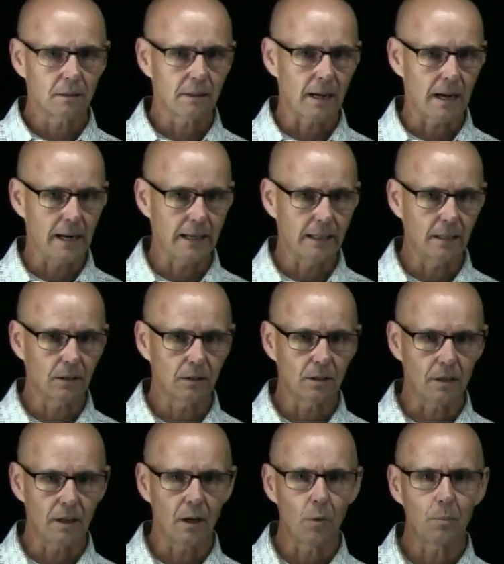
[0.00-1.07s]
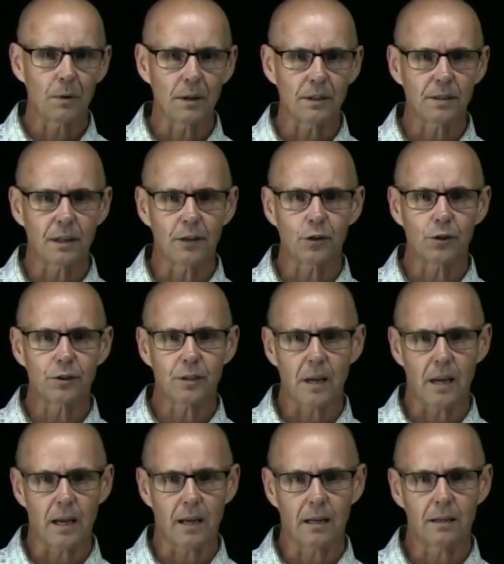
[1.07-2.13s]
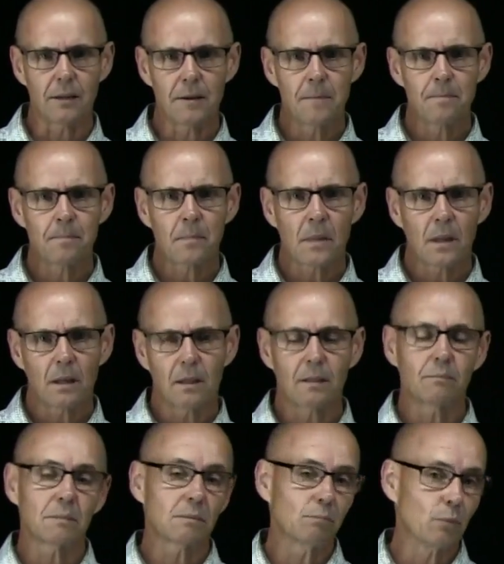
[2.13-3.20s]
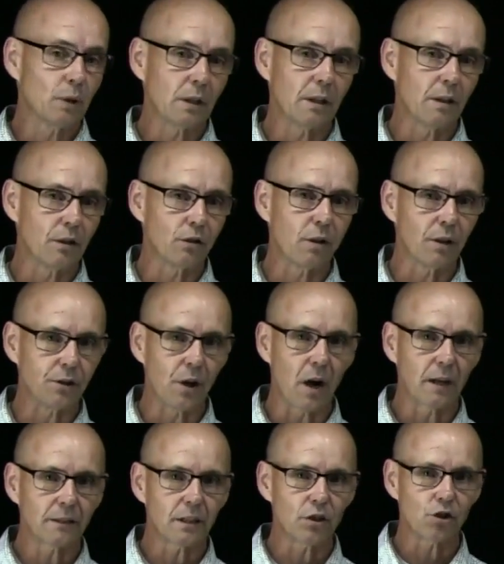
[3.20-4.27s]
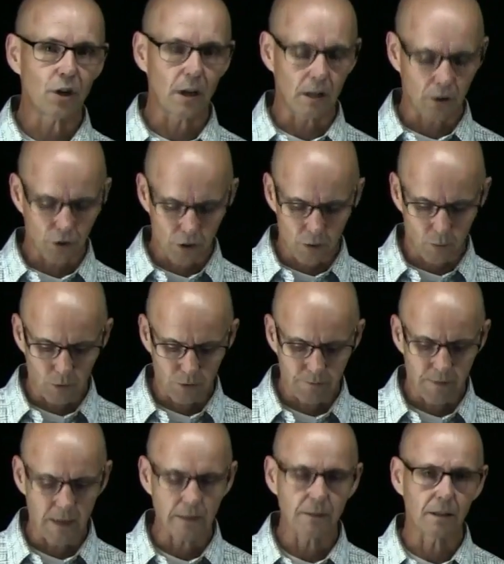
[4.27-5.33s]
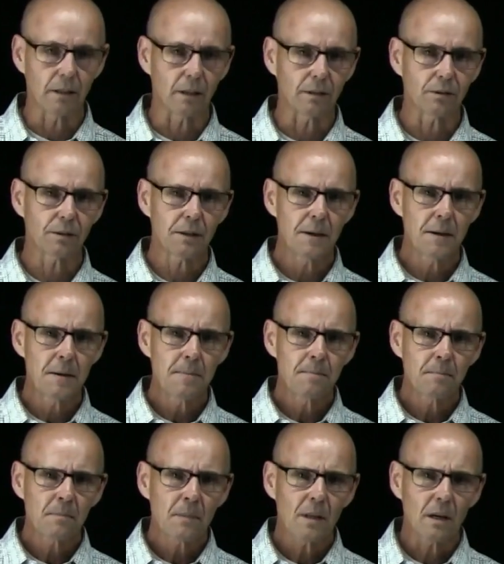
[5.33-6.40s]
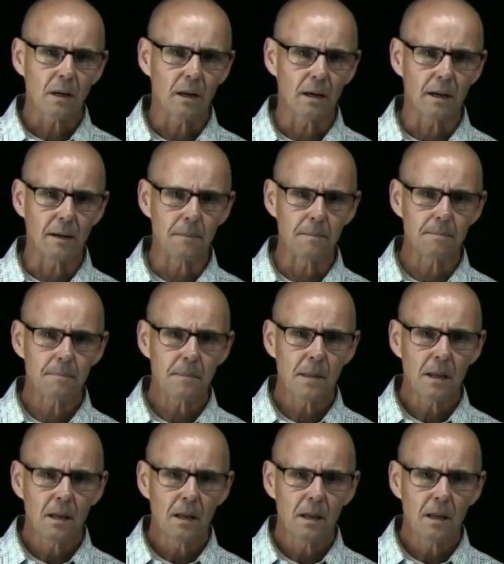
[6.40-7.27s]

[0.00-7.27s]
guide and to help us understand really the daunting challenge that was facing us. In